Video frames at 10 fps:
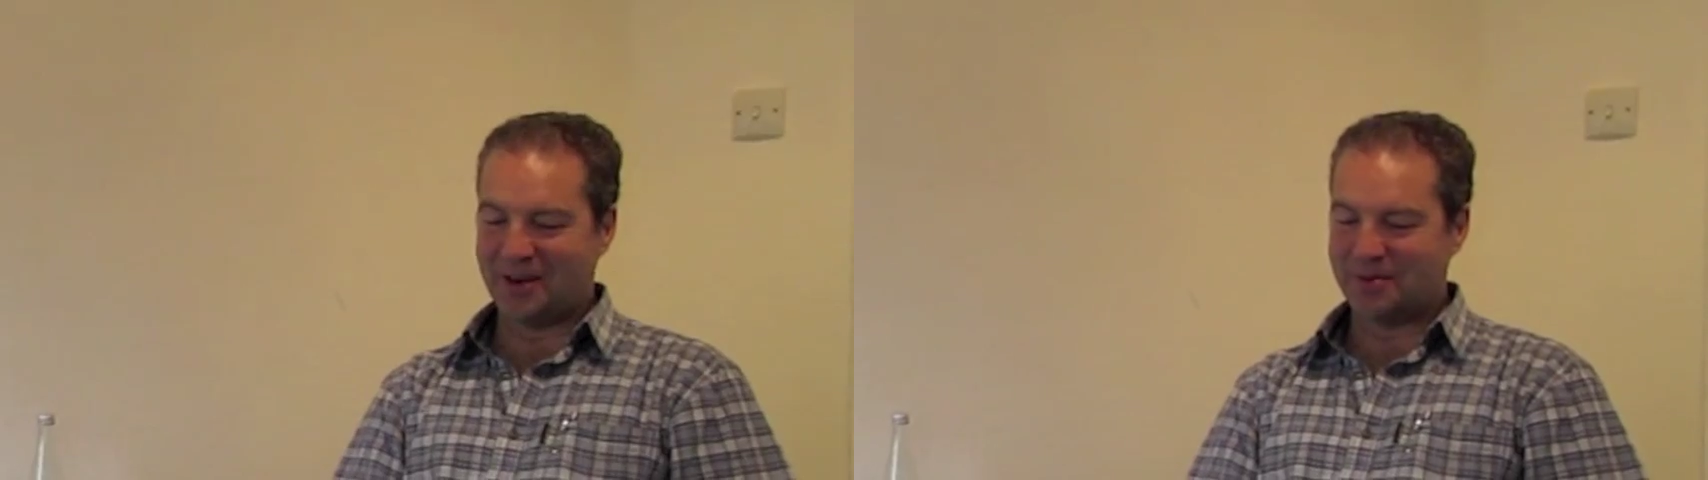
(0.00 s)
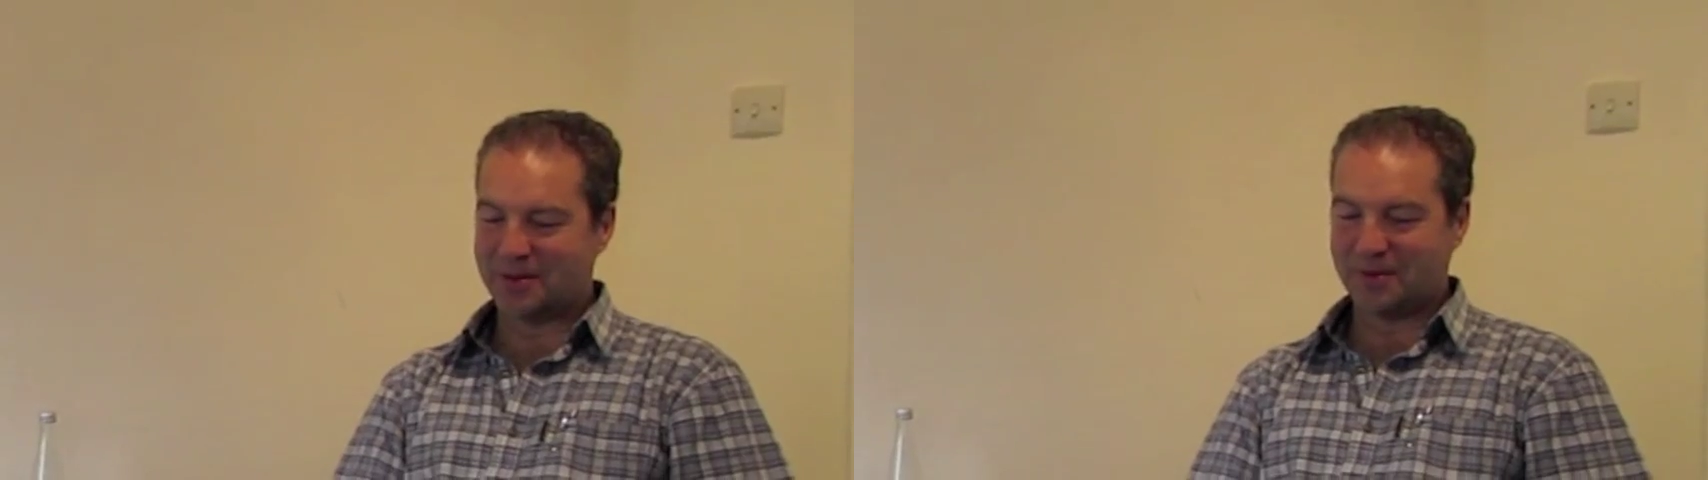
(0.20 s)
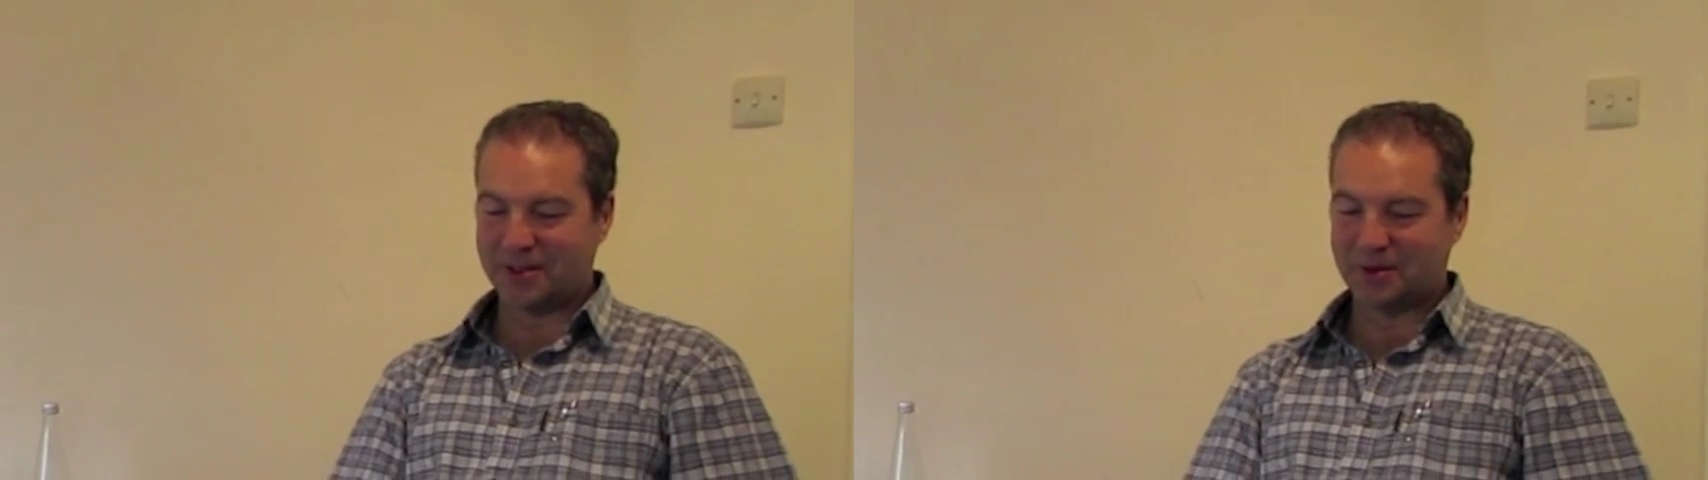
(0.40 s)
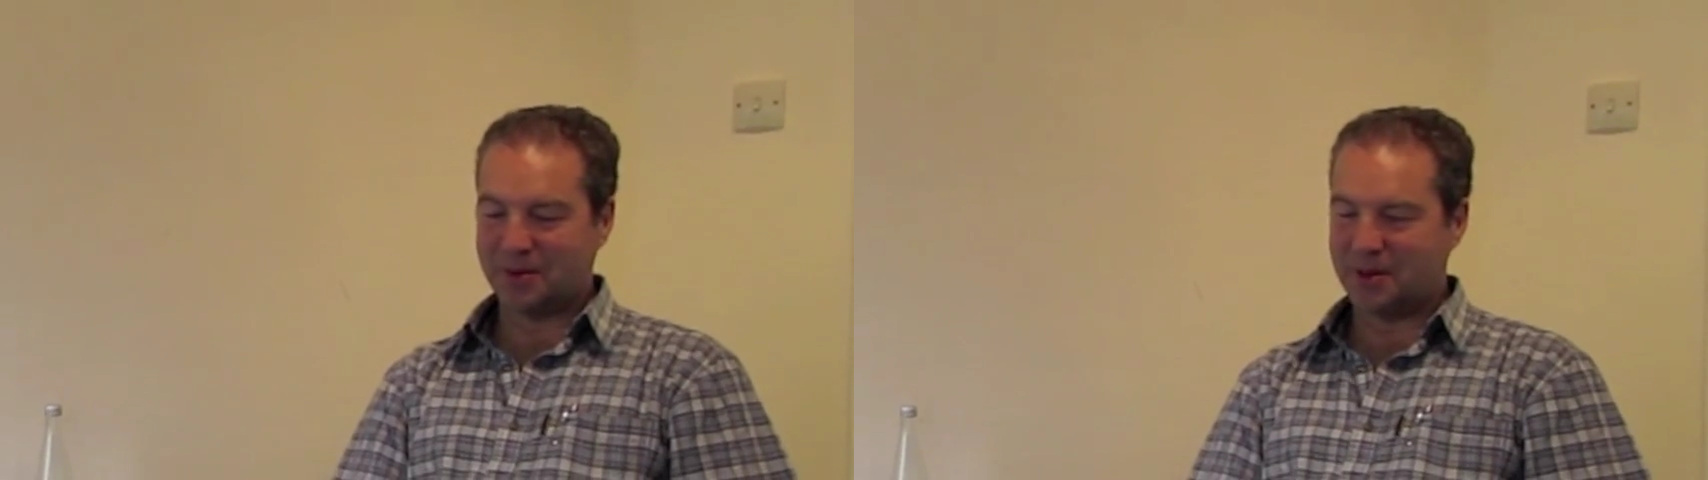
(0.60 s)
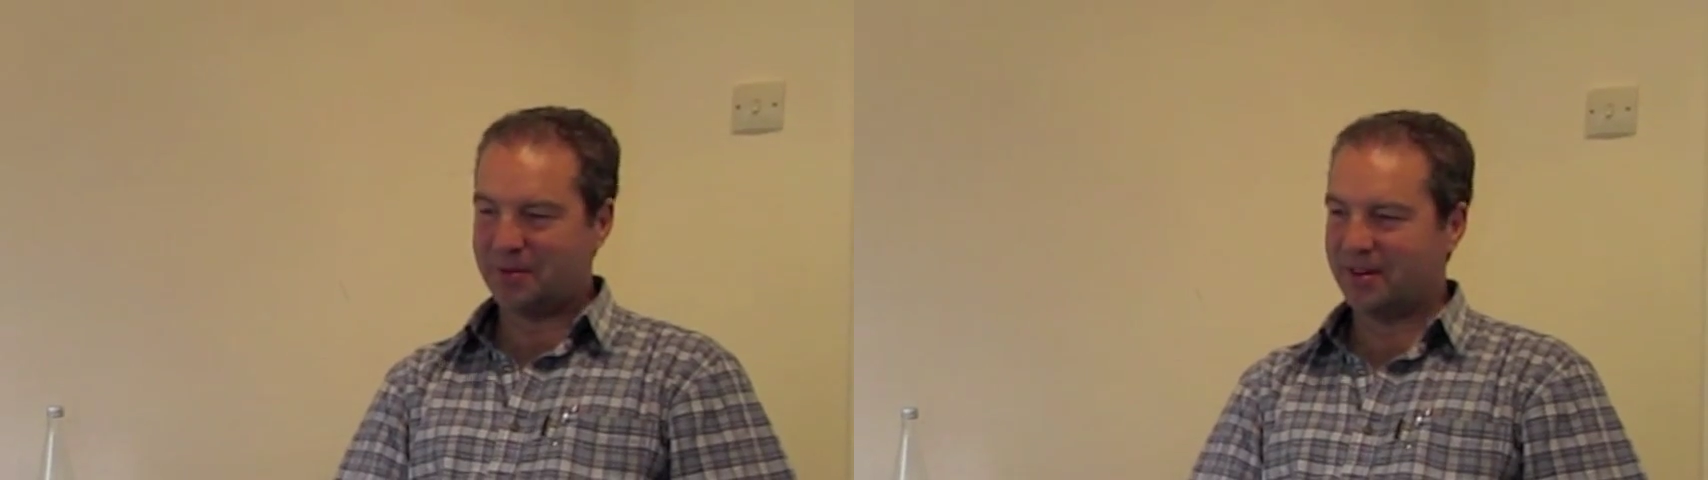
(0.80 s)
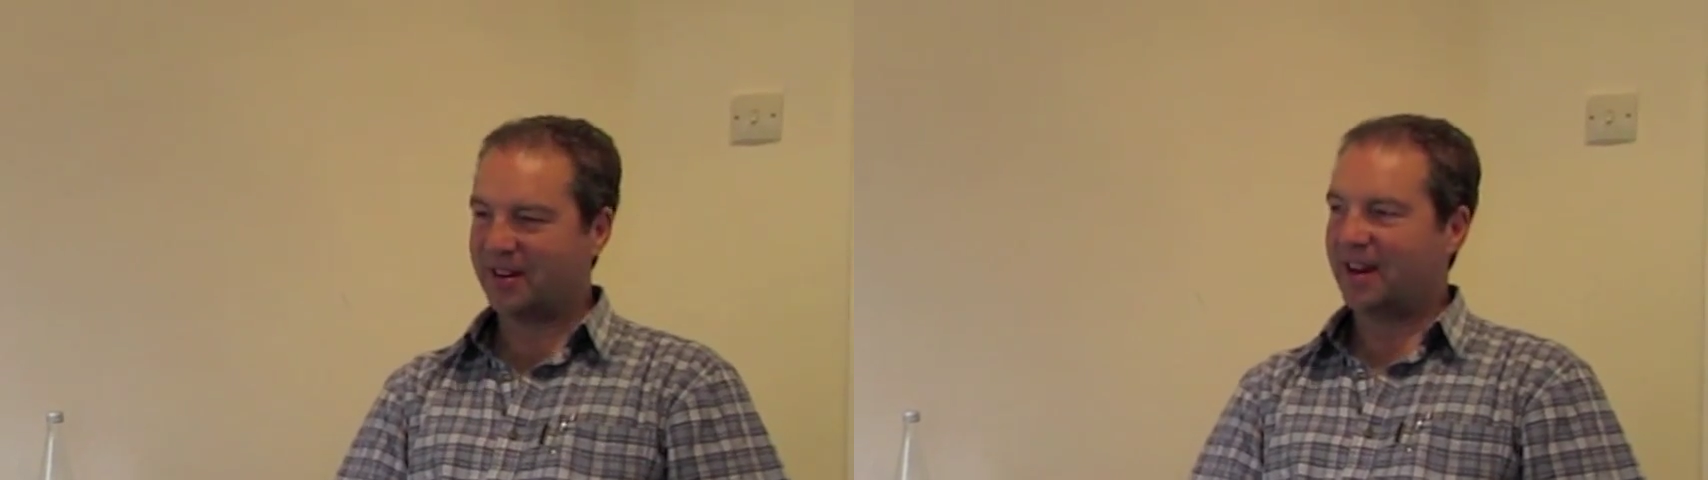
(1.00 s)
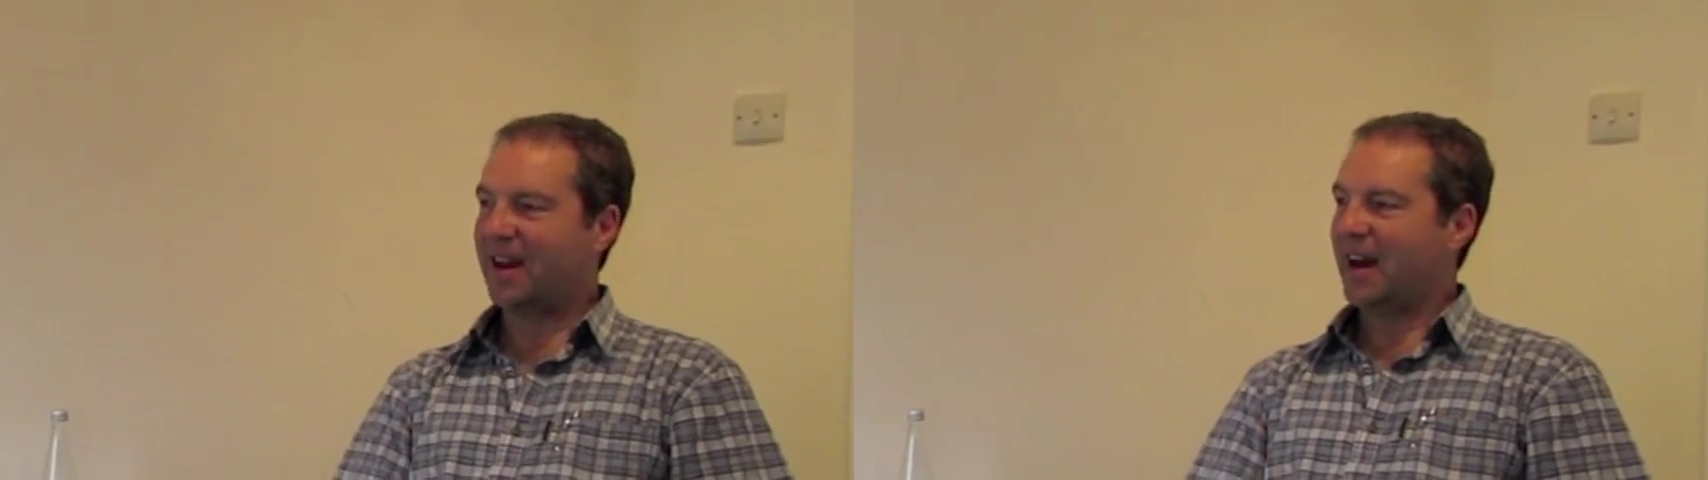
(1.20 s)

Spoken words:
therapist possibly, but